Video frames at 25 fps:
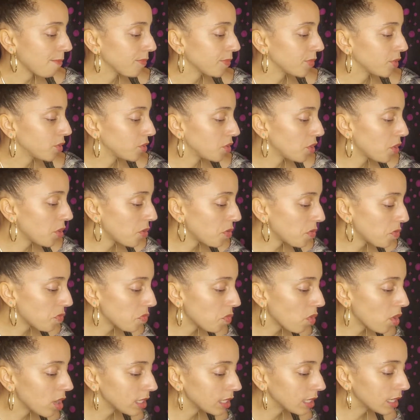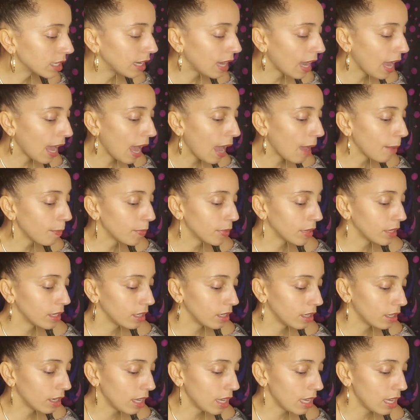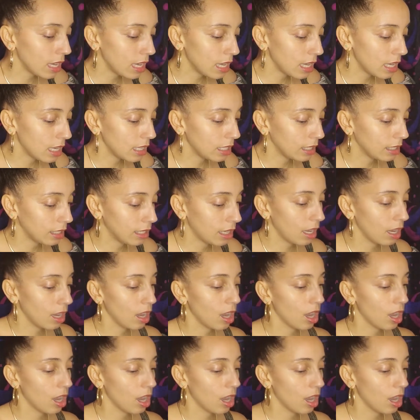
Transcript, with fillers: So what's going to happen is